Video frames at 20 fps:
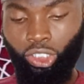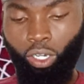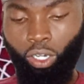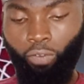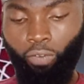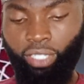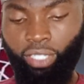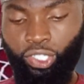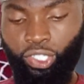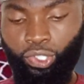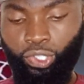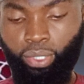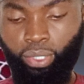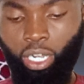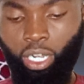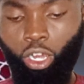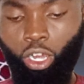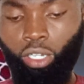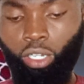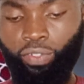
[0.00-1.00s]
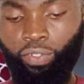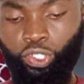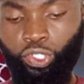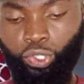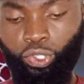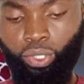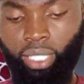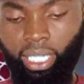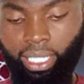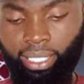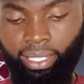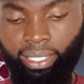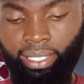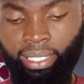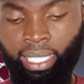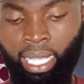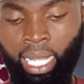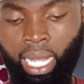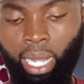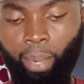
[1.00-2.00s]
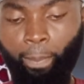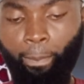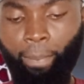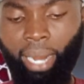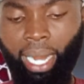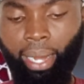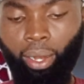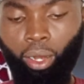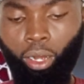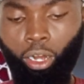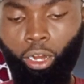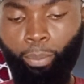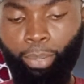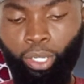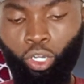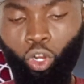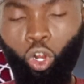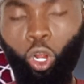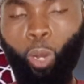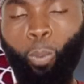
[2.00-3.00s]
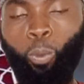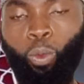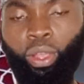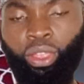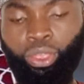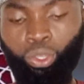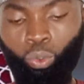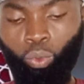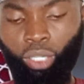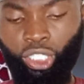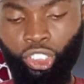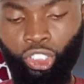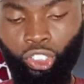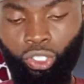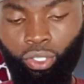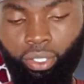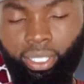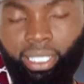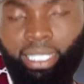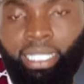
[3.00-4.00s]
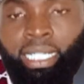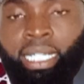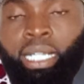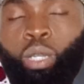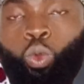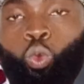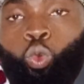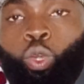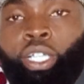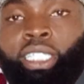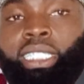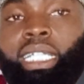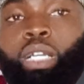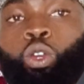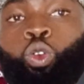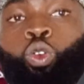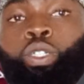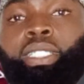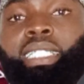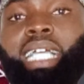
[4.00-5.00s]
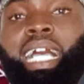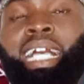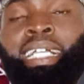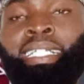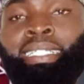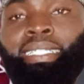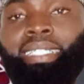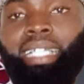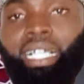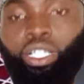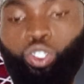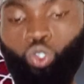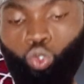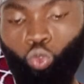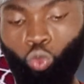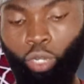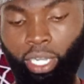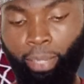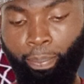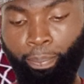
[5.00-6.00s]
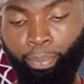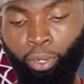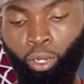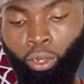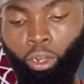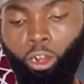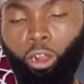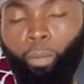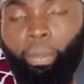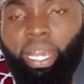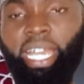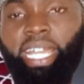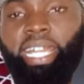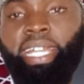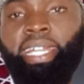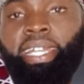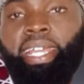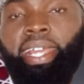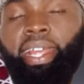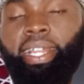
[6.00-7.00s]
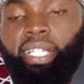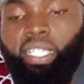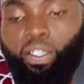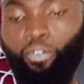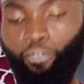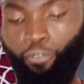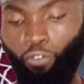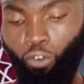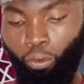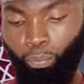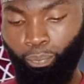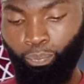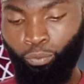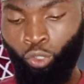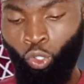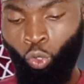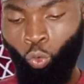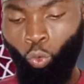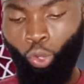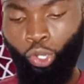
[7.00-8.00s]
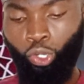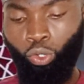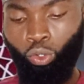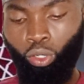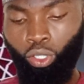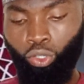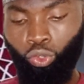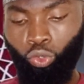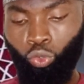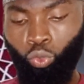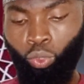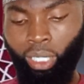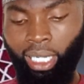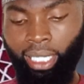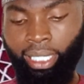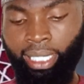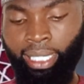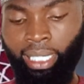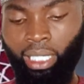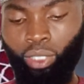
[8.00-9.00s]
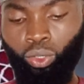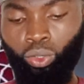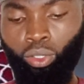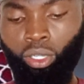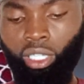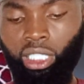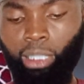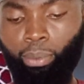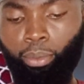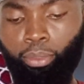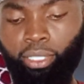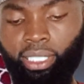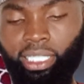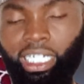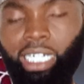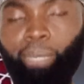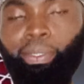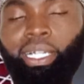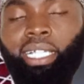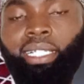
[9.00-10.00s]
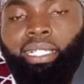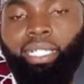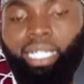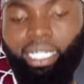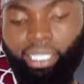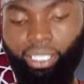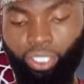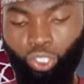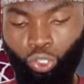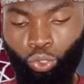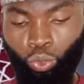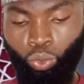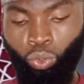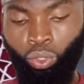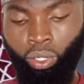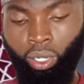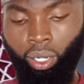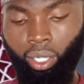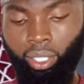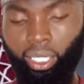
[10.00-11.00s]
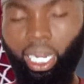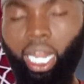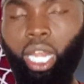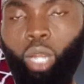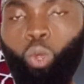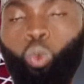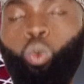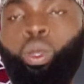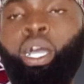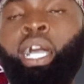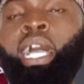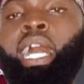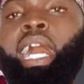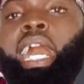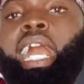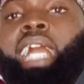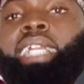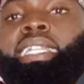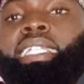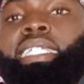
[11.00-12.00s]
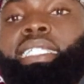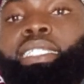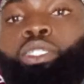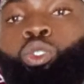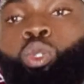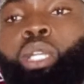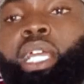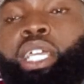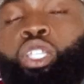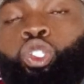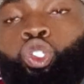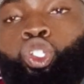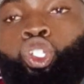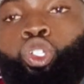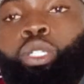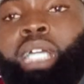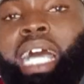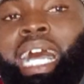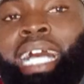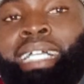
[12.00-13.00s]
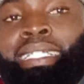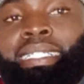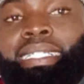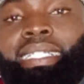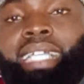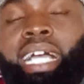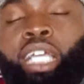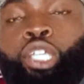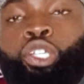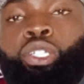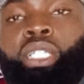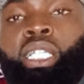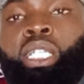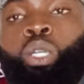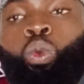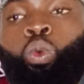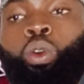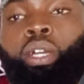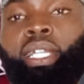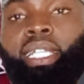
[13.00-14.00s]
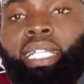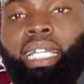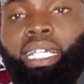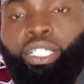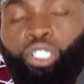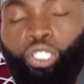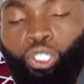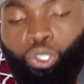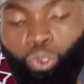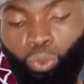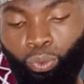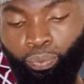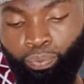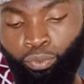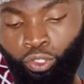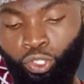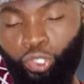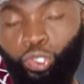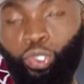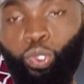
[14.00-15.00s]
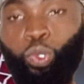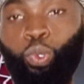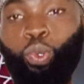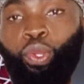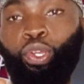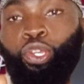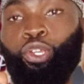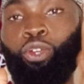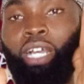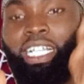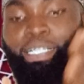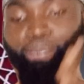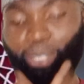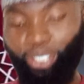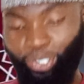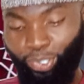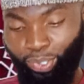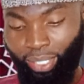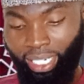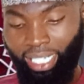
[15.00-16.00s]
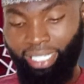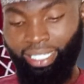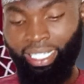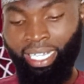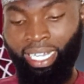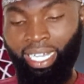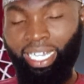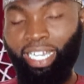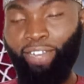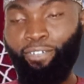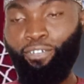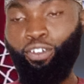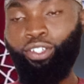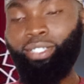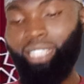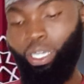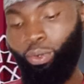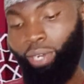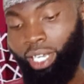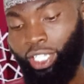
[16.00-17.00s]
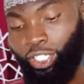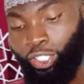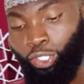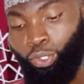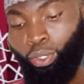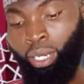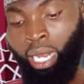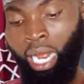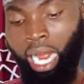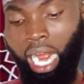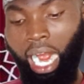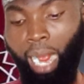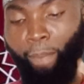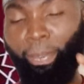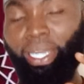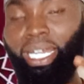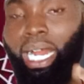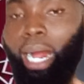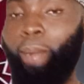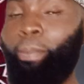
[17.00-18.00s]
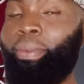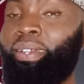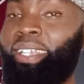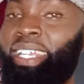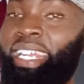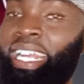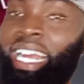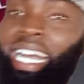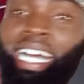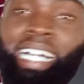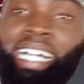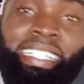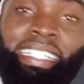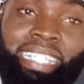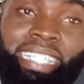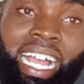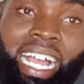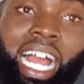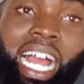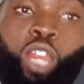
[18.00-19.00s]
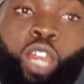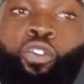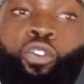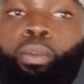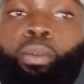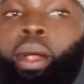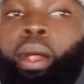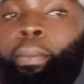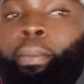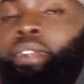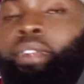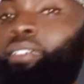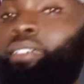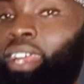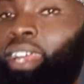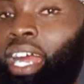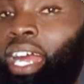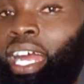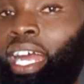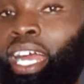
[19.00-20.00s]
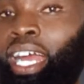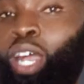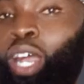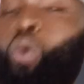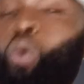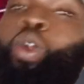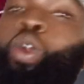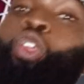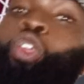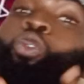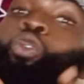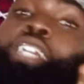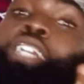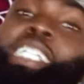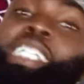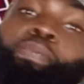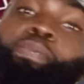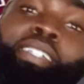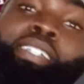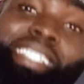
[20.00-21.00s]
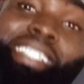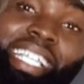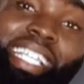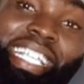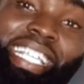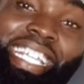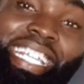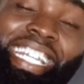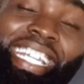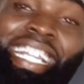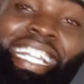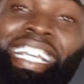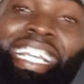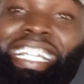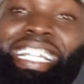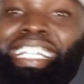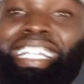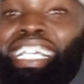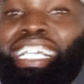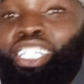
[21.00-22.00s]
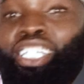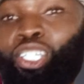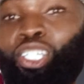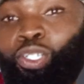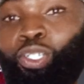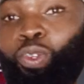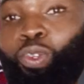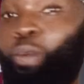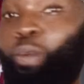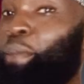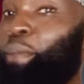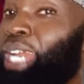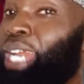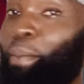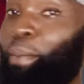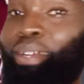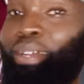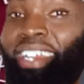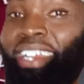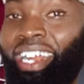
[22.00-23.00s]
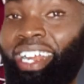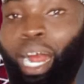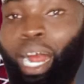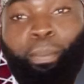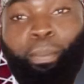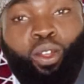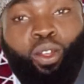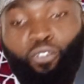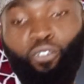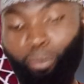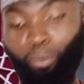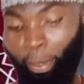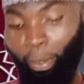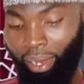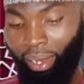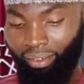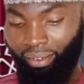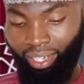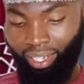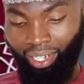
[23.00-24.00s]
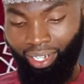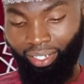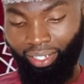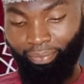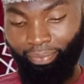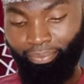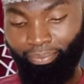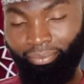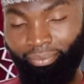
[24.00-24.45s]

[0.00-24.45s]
all of the students by coming up with questions whose answers will come in the negative form. Wa yuraddu alayha at-talibu musta'milan lastu nahu. And the students should answer using the word lastu. So you as my student, the first I will ask you, I'm in America, anta, are you from America? You will respond saying, lastu min America, I'm not from America.